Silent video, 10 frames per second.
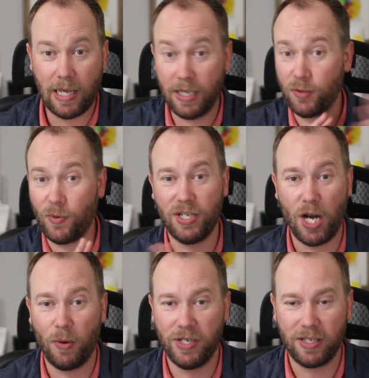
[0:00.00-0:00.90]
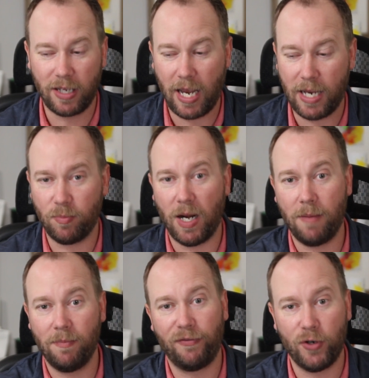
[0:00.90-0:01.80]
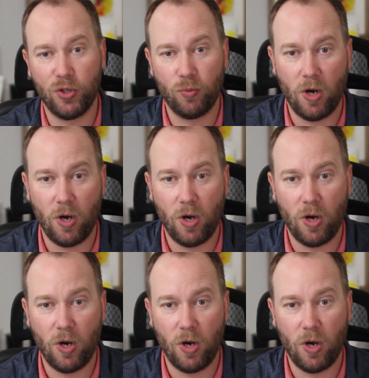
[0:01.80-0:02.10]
and this wasn't always the case, but I'm the first